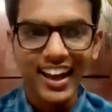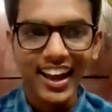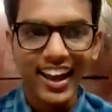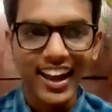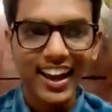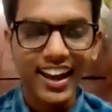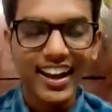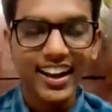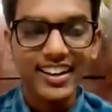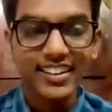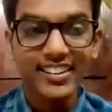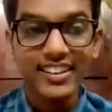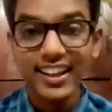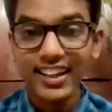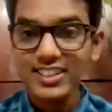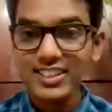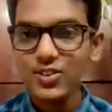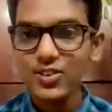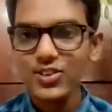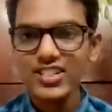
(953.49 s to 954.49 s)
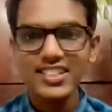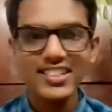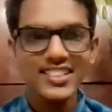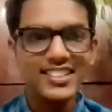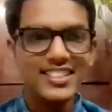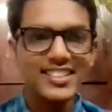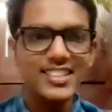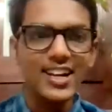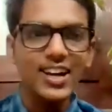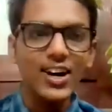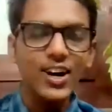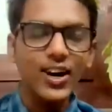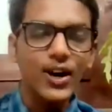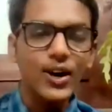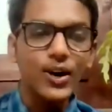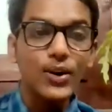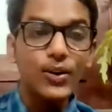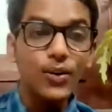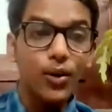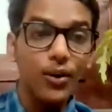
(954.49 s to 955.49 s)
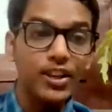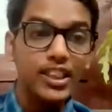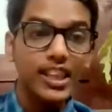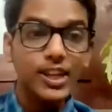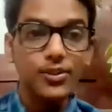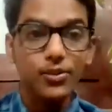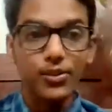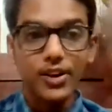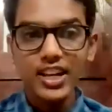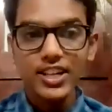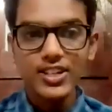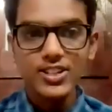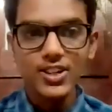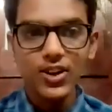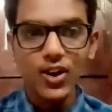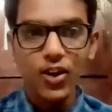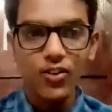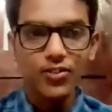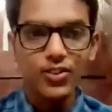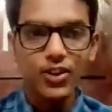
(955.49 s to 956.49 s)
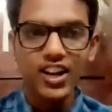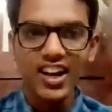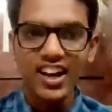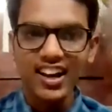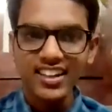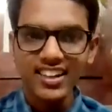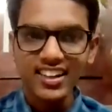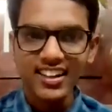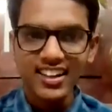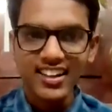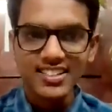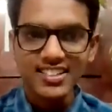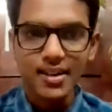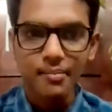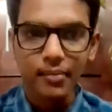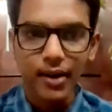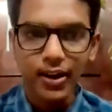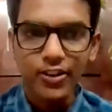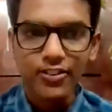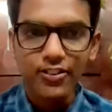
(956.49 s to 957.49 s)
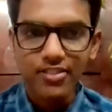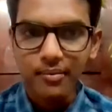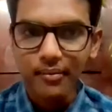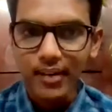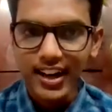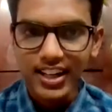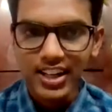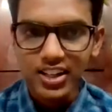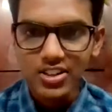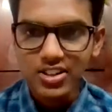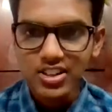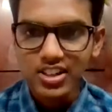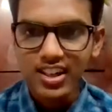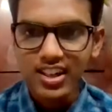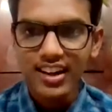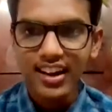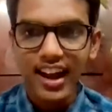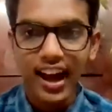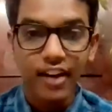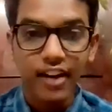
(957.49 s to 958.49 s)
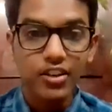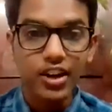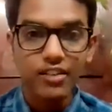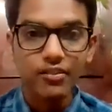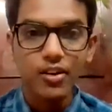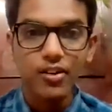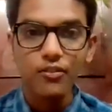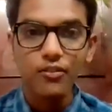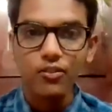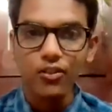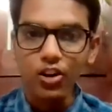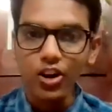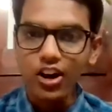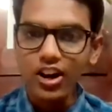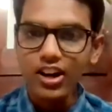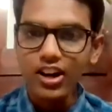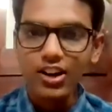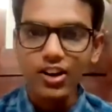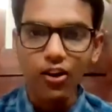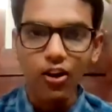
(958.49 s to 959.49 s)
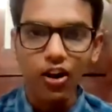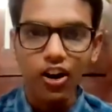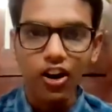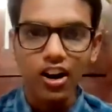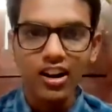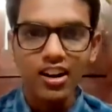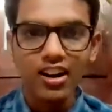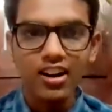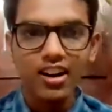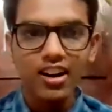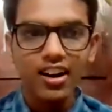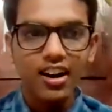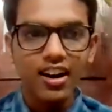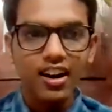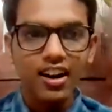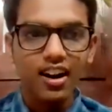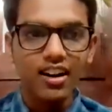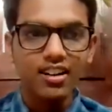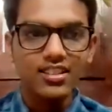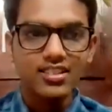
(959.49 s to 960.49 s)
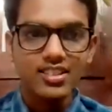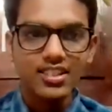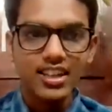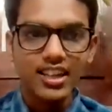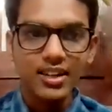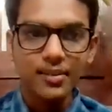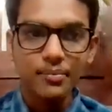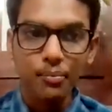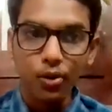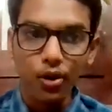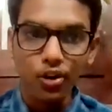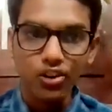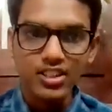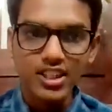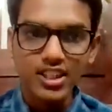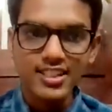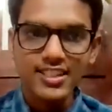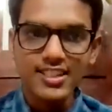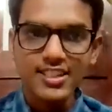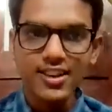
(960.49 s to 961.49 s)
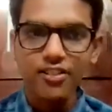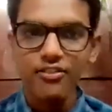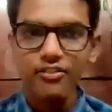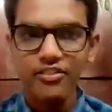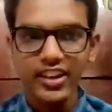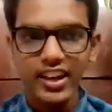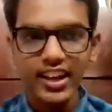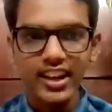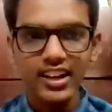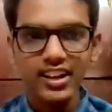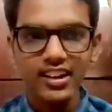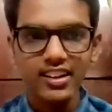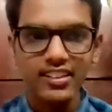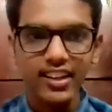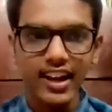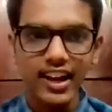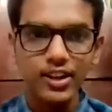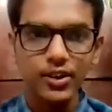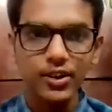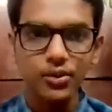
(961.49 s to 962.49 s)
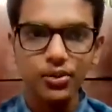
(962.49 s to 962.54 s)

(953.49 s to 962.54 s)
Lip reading: And the next question is, over the duration of your career as a bioinformatician, have you ever worked or seen projects in your field that